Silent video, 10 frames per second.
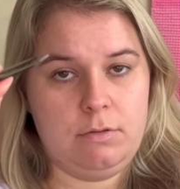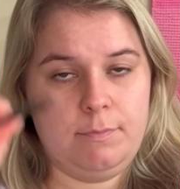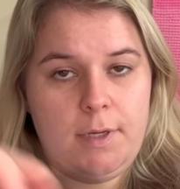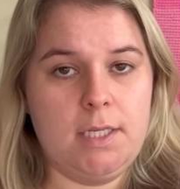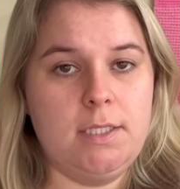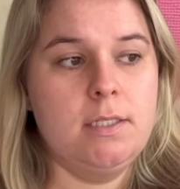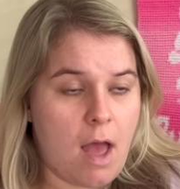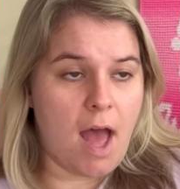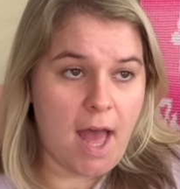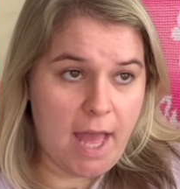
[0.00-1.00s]
pause.
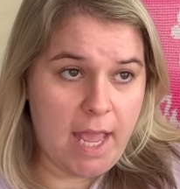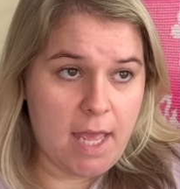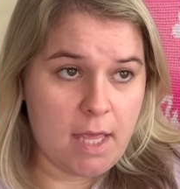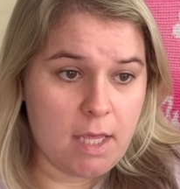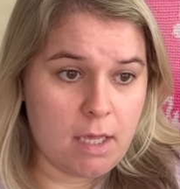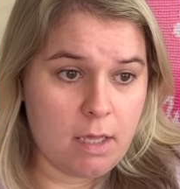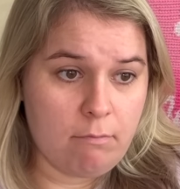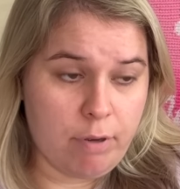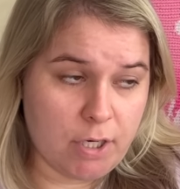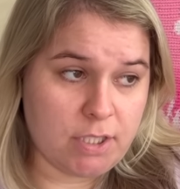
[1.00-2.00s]
I
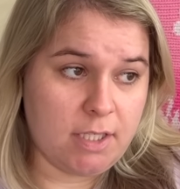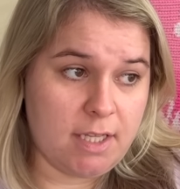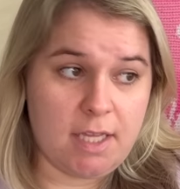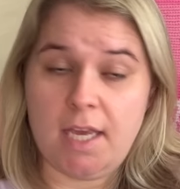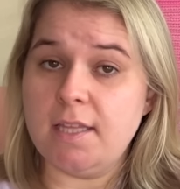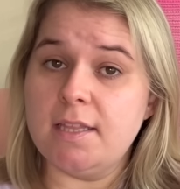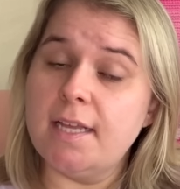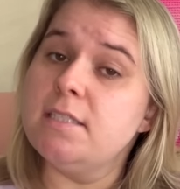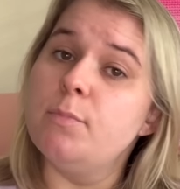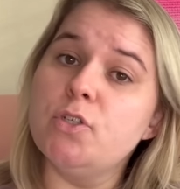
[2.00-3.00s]
personally think that
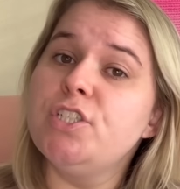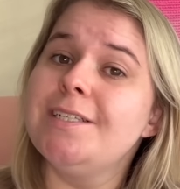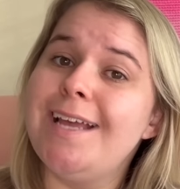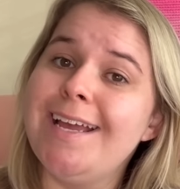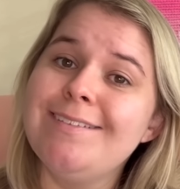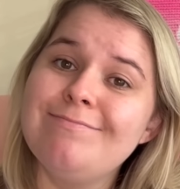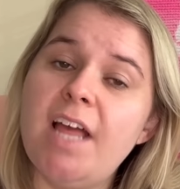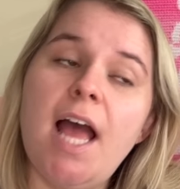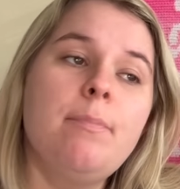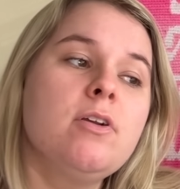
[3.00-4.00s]
that's a bullshit lie.
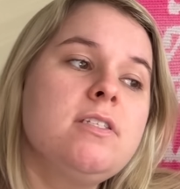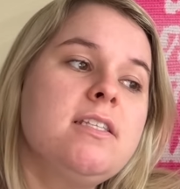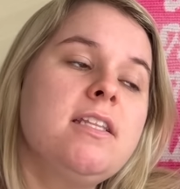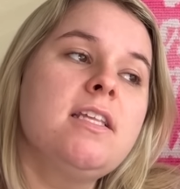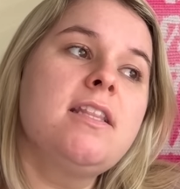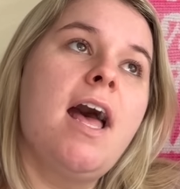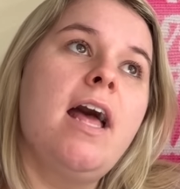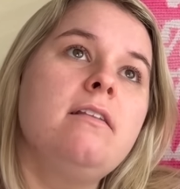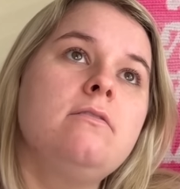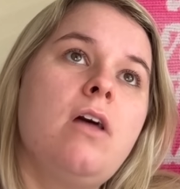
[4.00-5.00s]
I personally think that
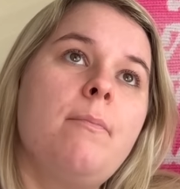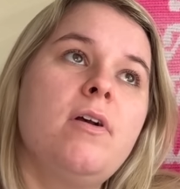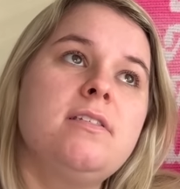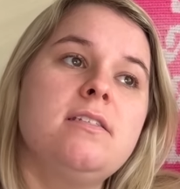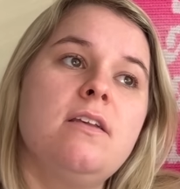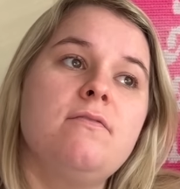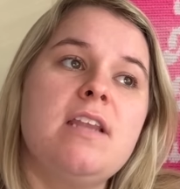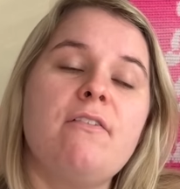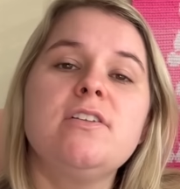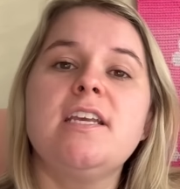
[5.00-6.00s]
that thought process of
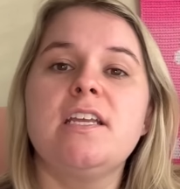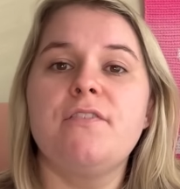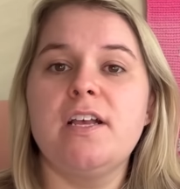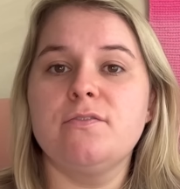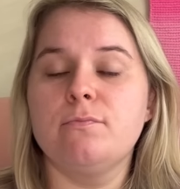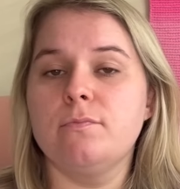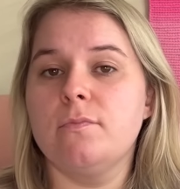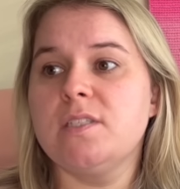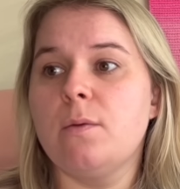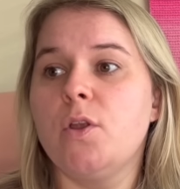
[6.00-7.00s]
never take advice from
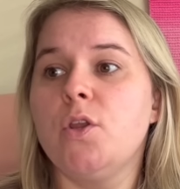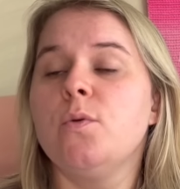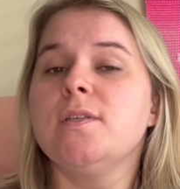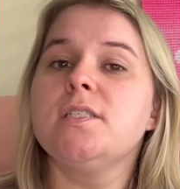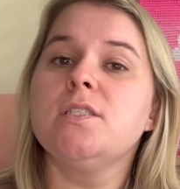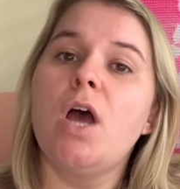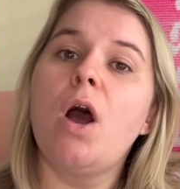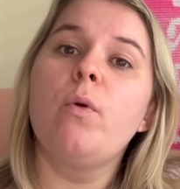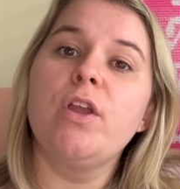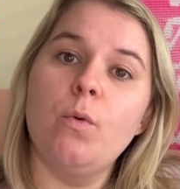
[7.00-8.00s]
someone who is
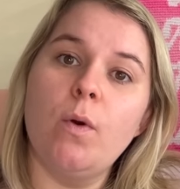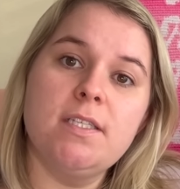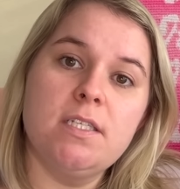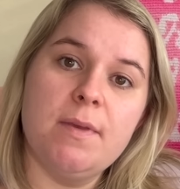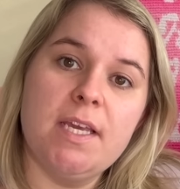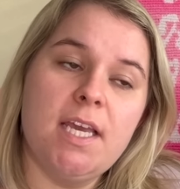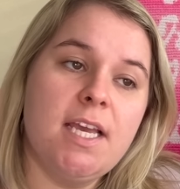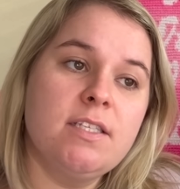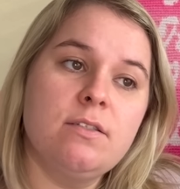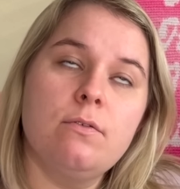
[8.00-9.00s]
not where you want to be
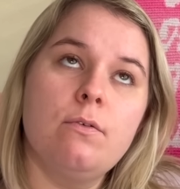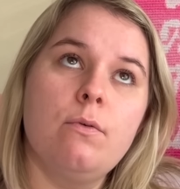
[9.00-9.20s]
is